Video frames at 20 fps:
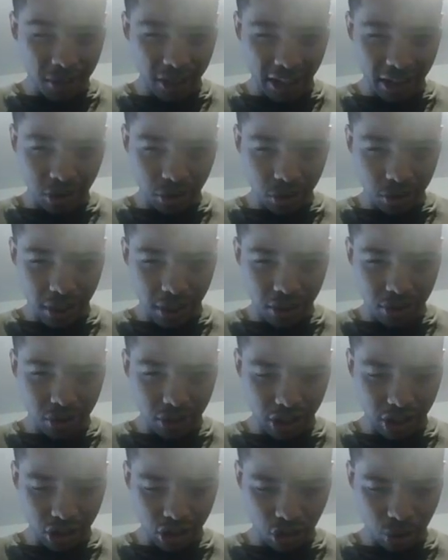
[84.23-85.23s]
in like two thousand
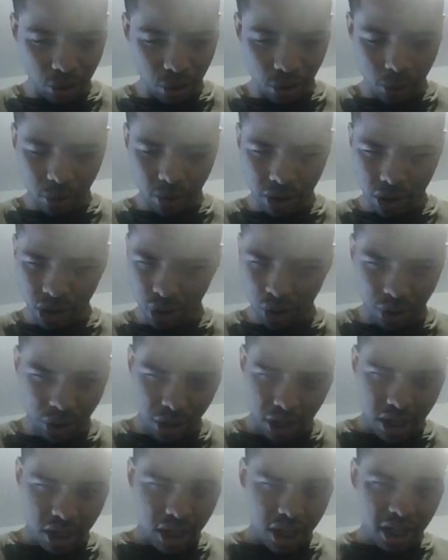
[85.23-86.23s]
and two, two
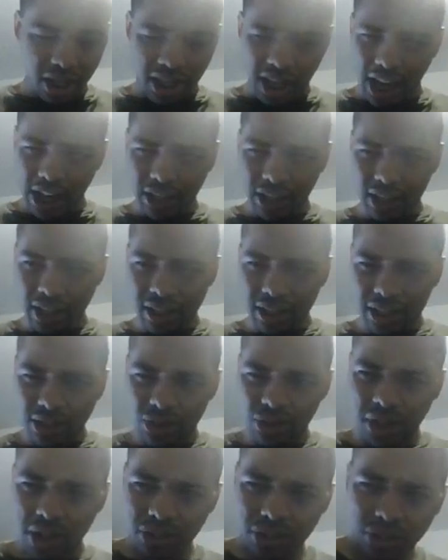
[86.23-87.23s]
at uh, two
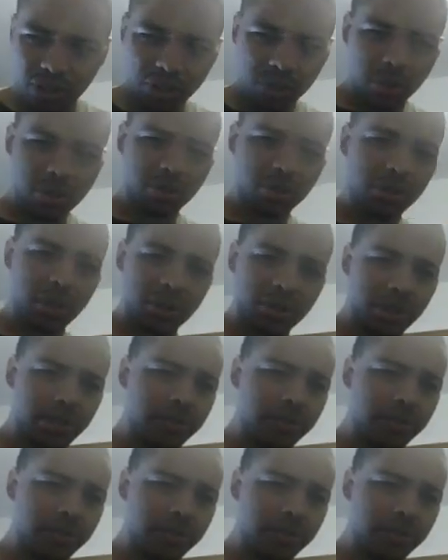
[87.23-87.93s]
thousand two or two thousand